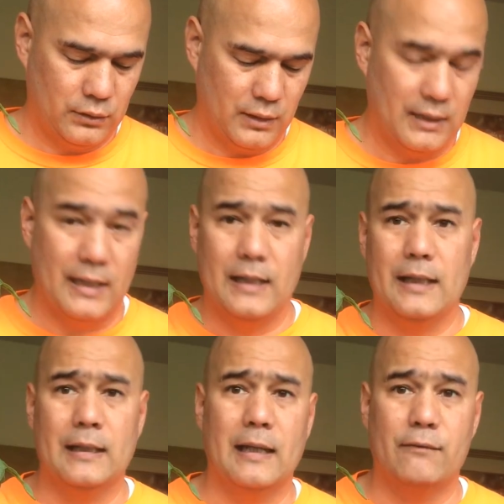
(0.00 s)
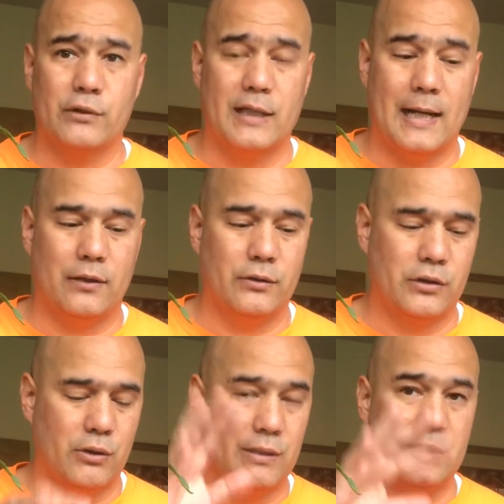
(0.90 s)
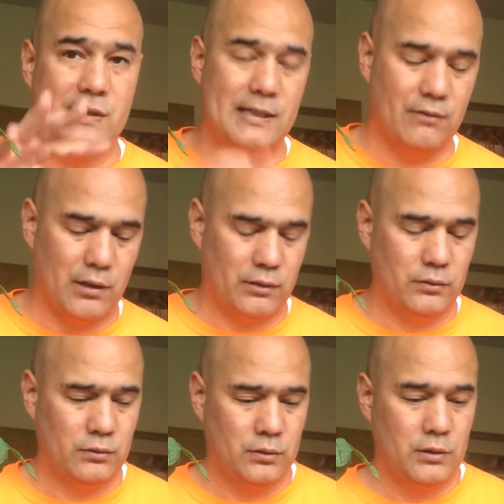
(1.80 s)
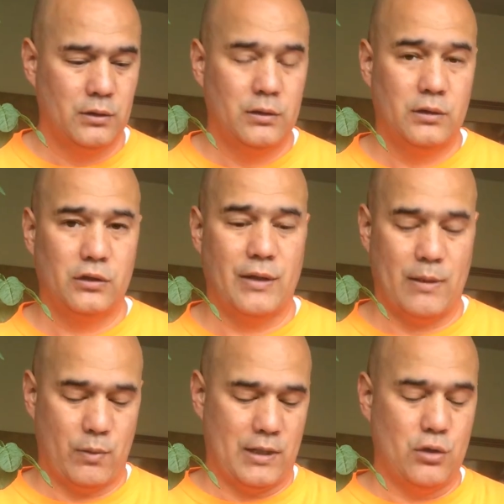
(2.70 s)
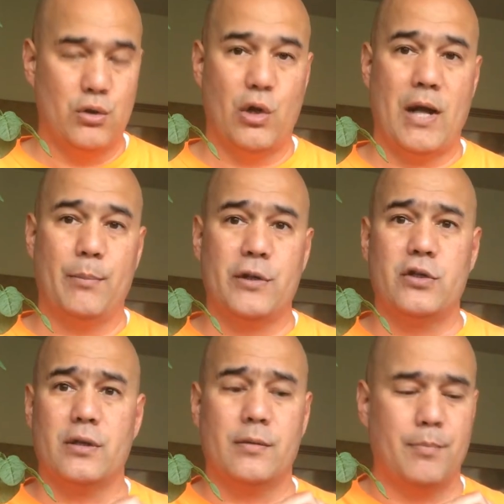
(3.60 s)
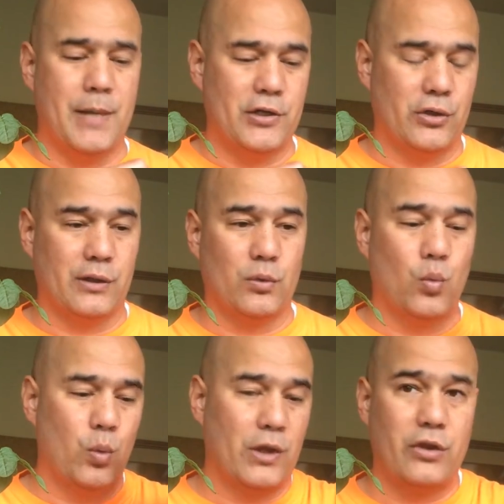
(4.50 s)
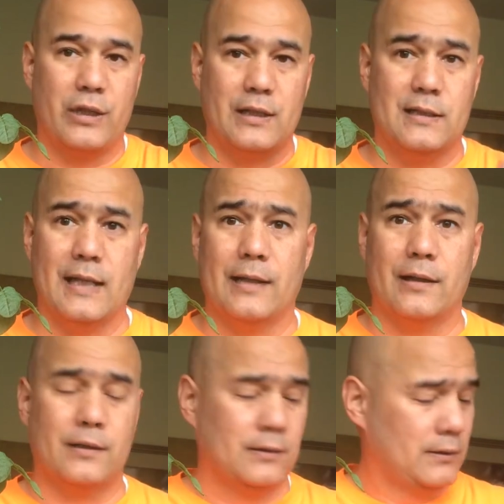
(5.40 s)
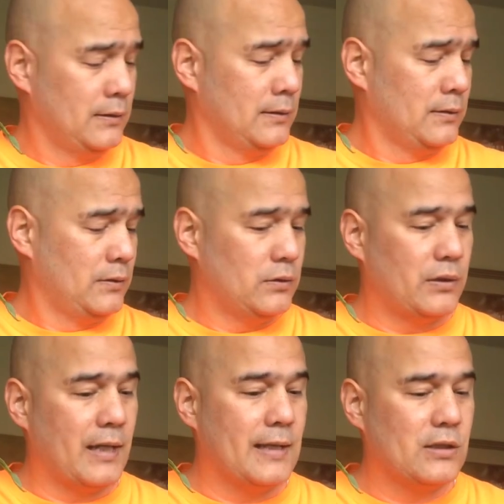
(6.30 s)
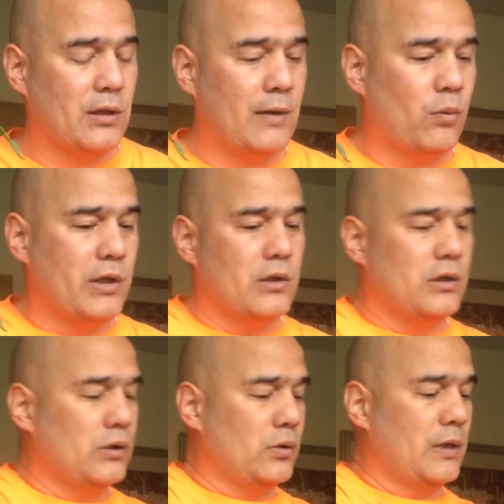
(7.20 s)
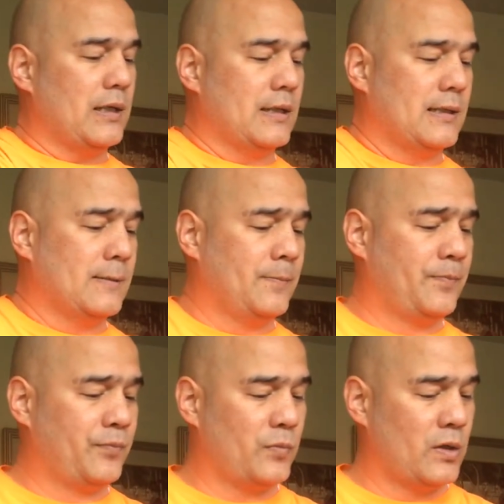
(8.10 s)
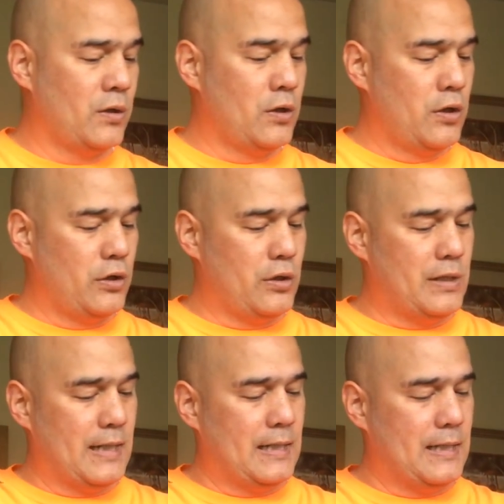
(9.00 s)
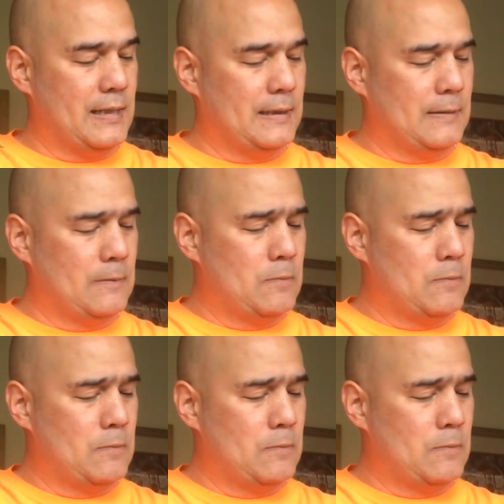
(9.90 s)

and then it levels it out. So it's 0. So that way you know how much you're measuring with the container. Okay, so then what you do is you take this,